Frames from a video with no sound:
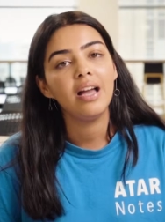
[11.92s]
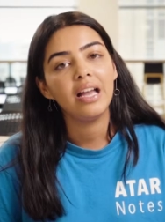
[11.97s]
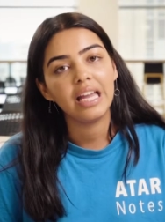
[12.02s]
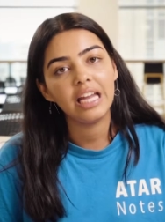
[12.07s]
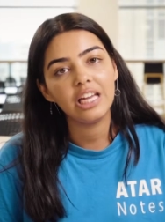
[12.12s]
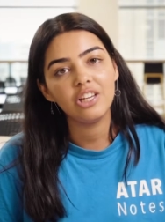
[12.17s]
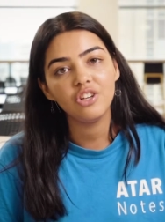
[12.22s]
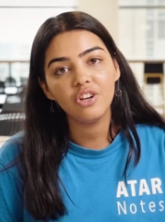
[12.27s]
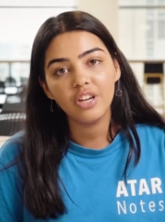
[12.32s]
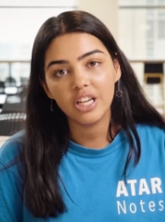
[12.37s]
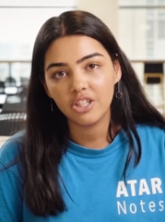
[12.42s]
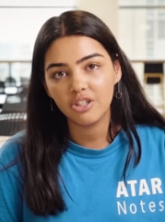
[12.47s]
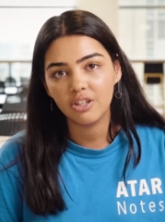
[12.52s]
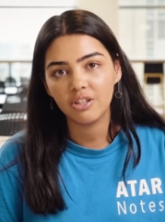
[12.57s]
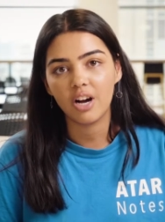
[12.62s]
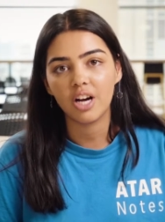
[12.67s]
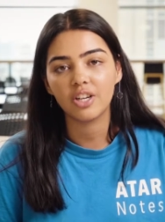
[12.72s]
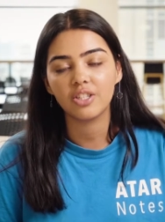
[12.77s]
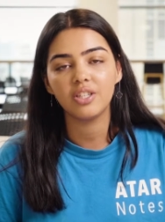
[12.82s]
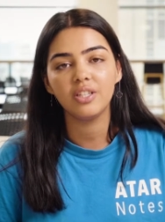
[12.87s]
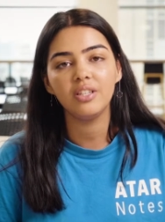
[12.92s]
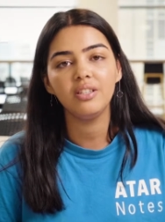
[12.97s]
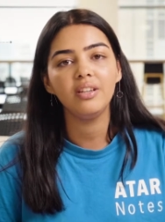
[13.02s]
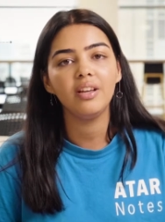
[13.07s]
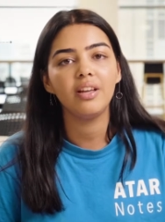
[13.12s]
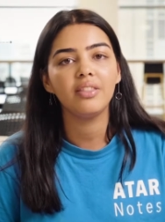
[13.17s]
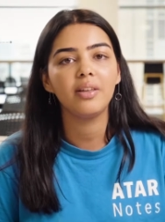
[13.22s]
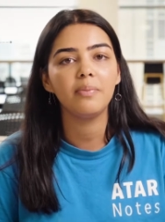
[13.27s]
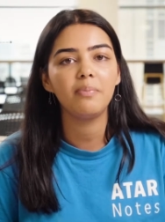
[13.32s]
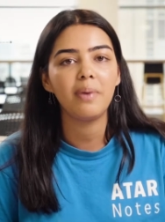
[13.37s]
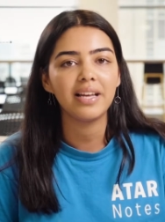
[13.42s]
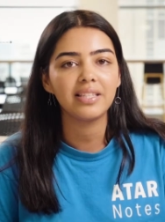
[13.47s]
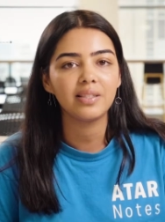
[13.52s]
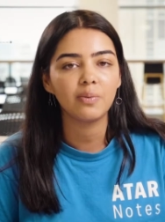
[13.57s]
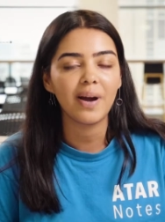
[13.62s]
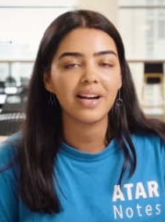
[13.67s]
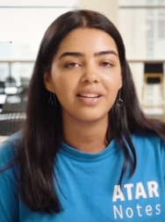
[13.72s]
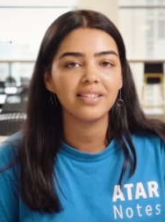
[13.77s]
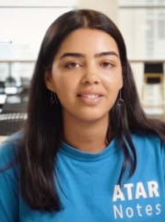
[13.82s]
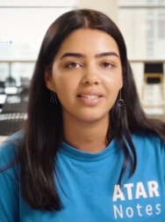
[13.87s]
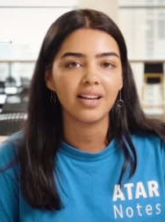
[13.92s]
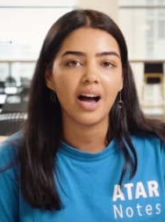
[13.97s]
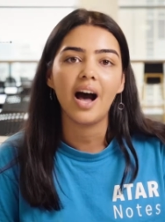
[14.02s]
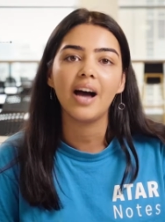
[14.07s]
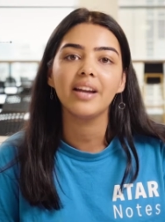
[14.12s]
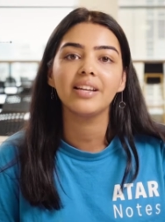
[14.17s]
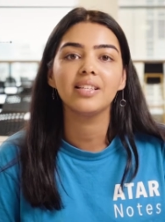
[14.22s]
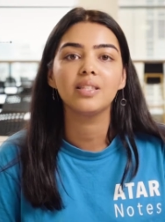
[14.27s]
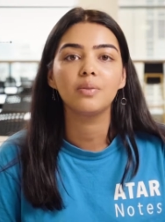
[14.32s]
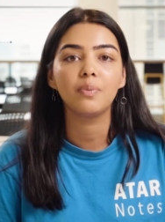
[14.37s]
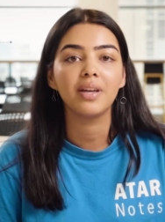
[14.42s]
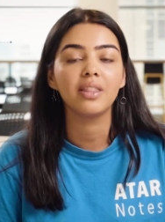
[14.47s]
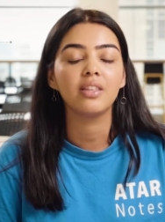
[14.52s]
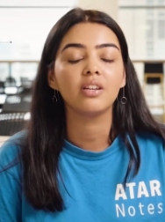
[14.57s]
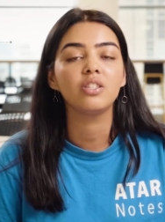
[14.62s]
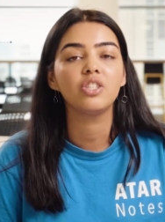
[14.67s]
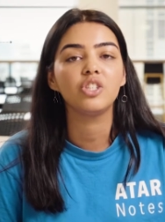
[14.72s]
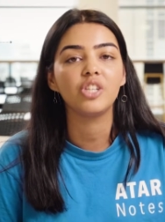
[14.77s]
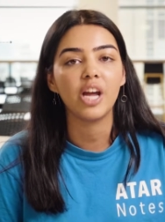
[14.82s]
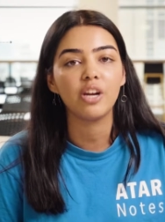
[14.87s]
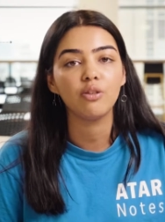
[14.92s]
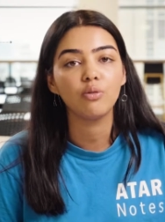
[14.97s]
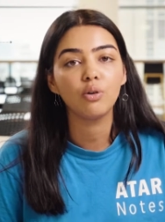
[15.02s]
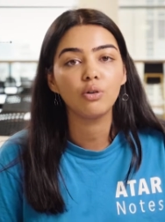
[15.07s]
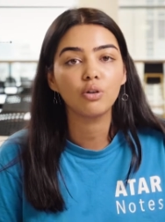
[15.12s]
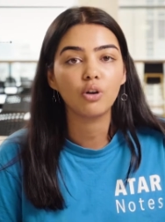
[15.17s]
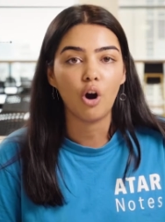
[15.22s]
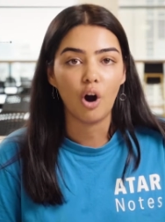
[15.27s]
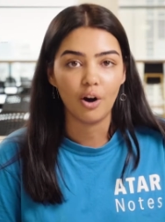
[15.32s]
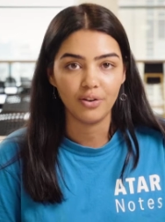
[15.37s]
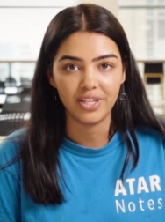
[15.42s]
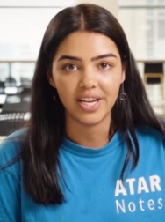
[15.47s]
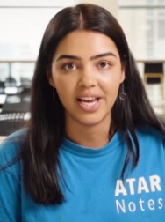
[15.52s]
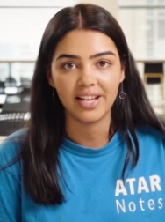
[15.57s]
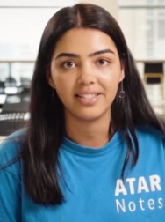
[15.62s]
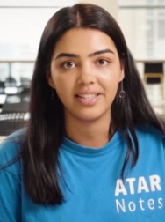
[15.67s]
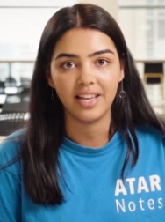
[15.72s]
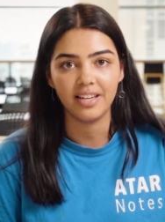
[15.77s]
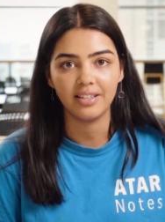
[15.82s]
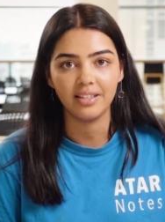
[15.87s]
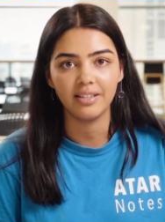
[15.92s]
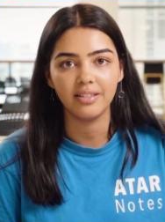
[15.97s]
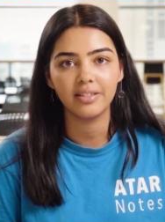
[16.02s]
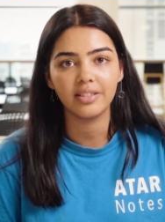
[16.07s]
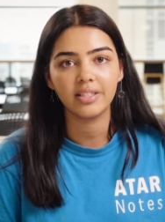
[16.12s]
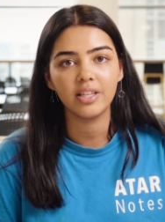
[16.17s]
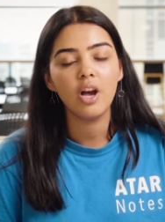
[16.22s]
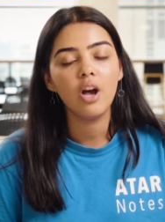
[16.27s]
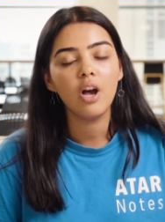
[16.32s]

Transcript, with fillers: In your introduction, the best way to start is with a general context sentence.